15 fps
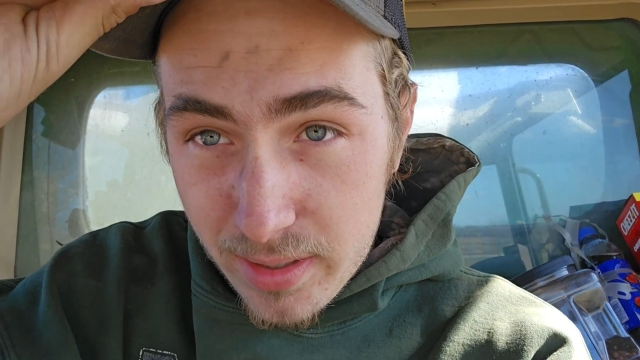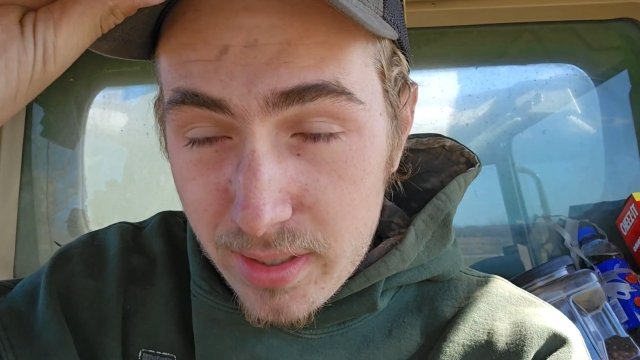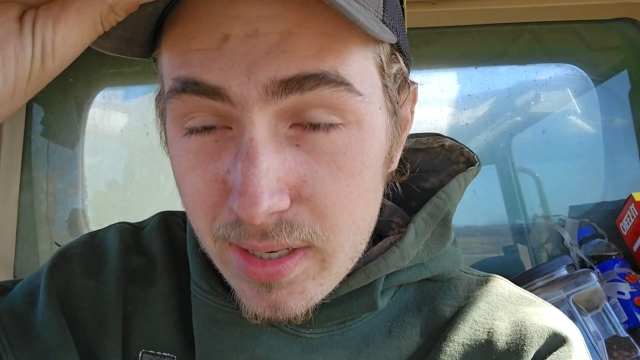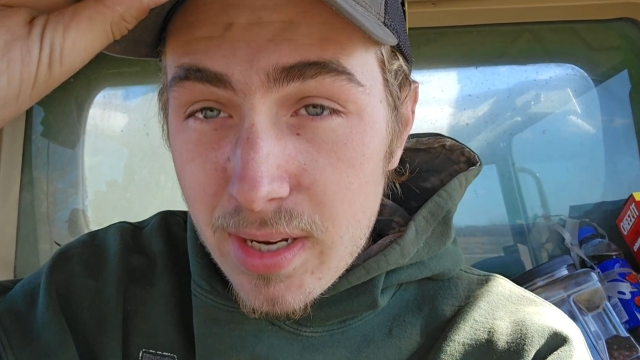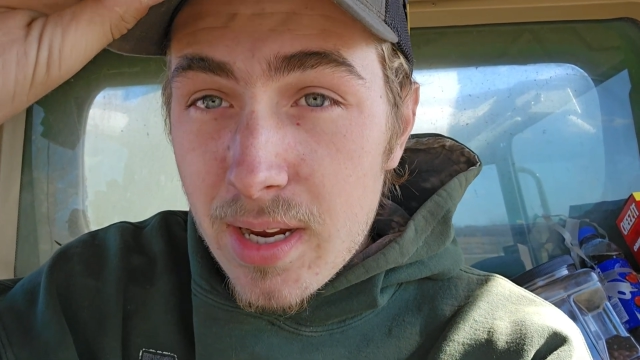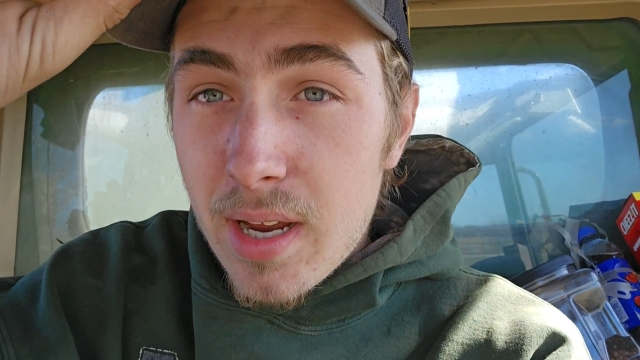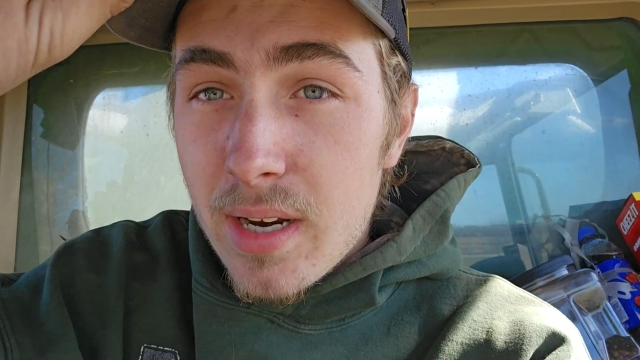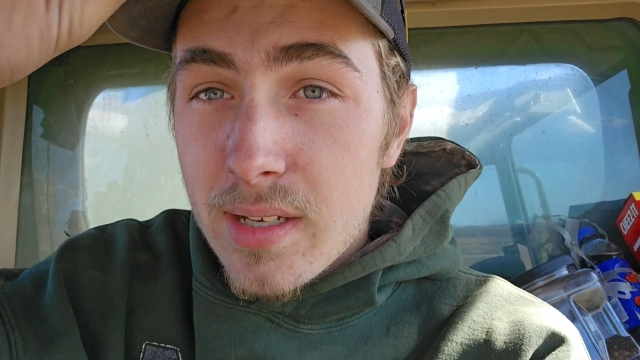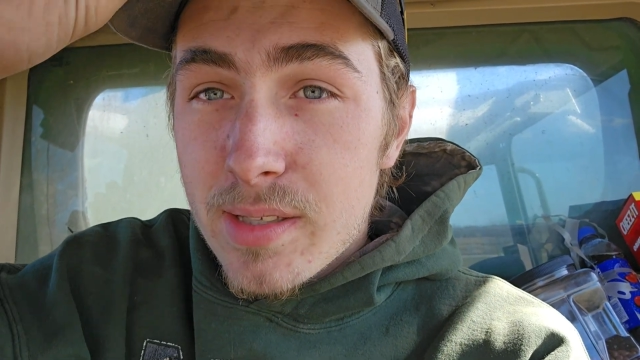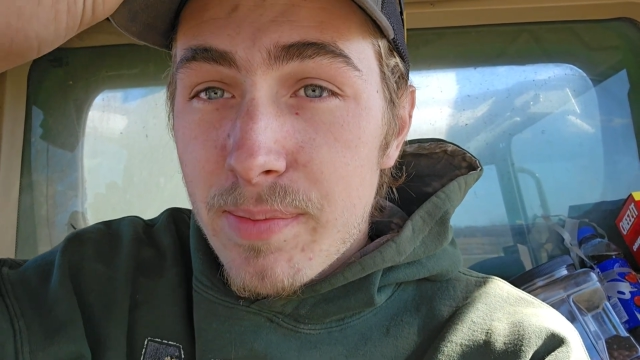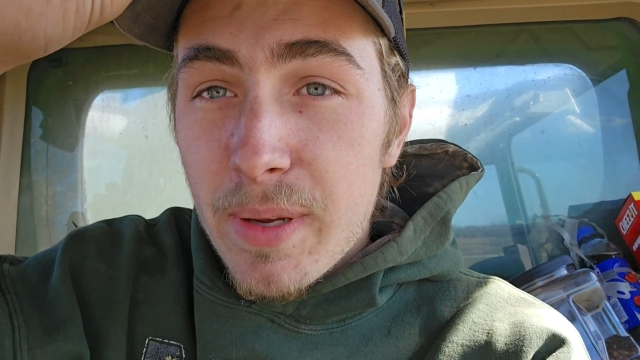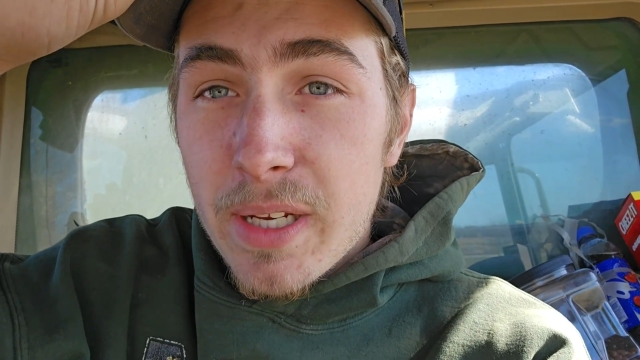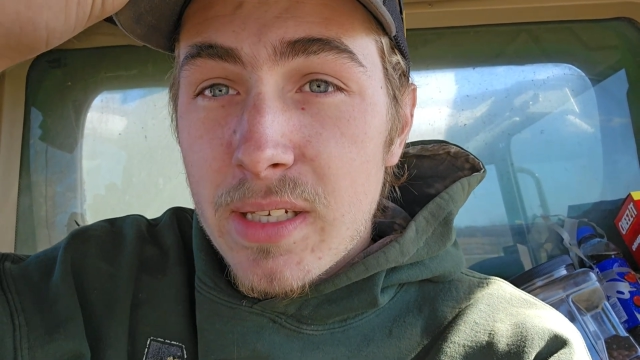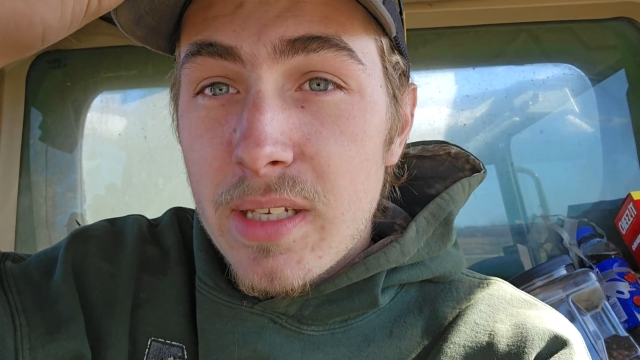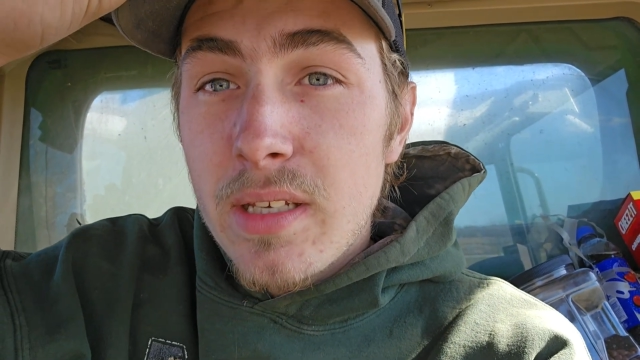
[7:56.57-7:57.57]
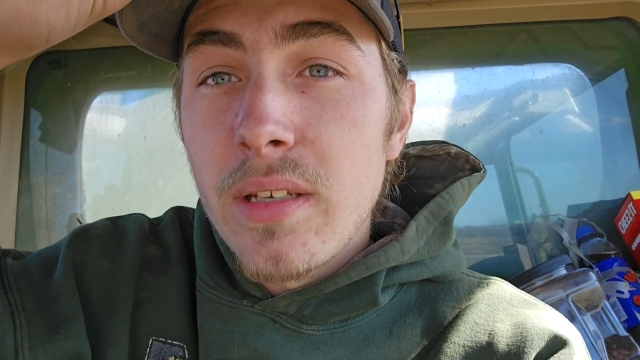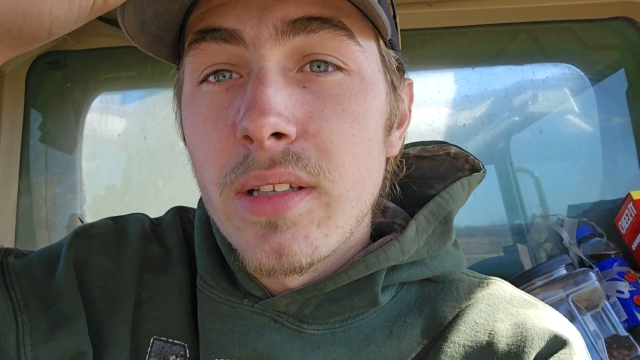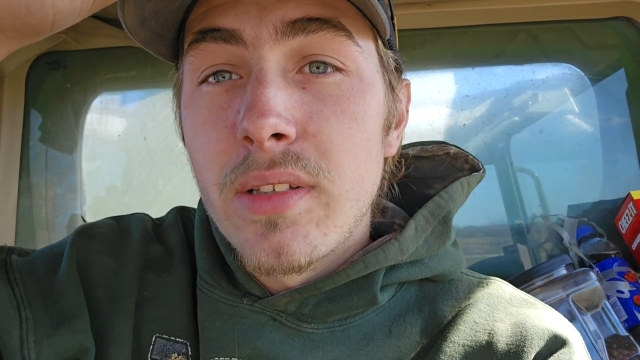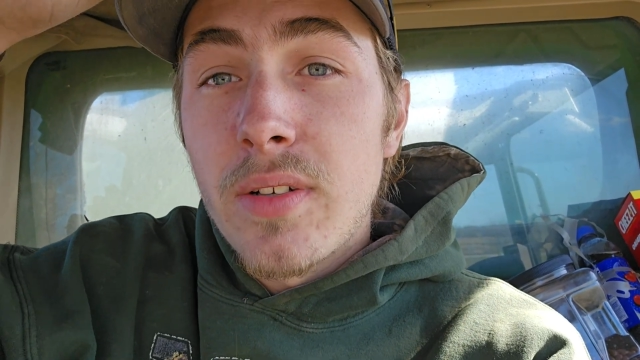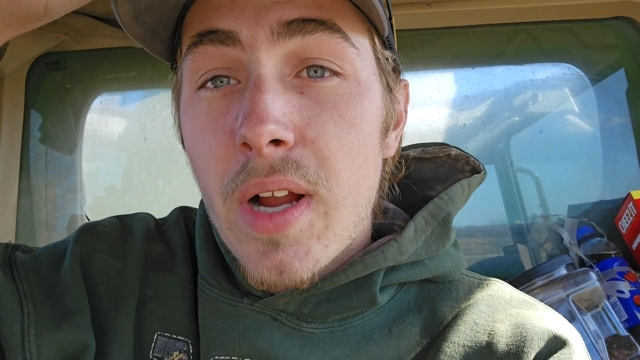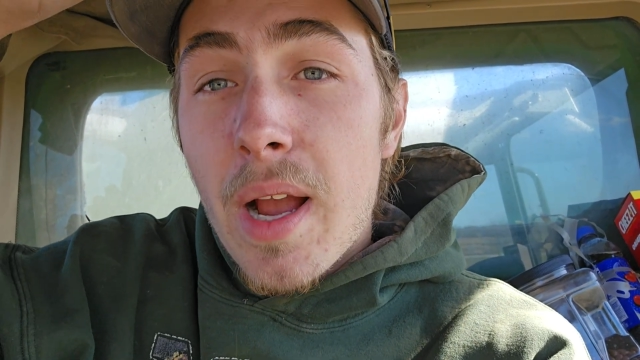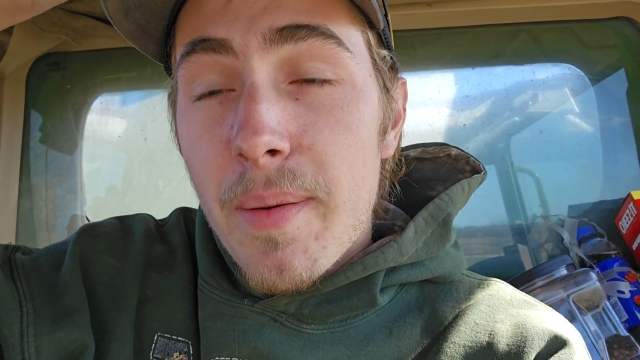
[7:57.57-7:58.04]
and you gotta expect a yield
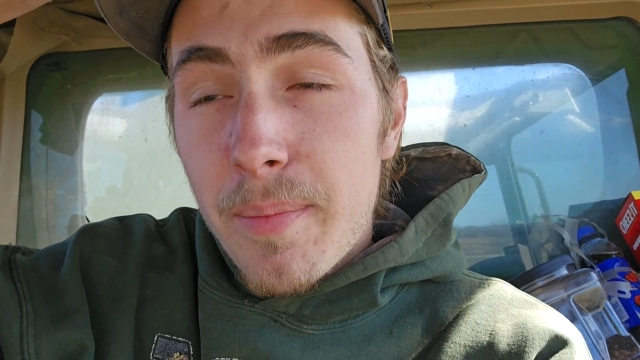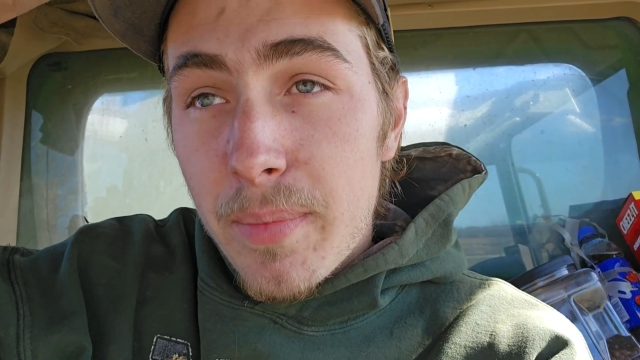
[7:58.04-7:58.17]
drop,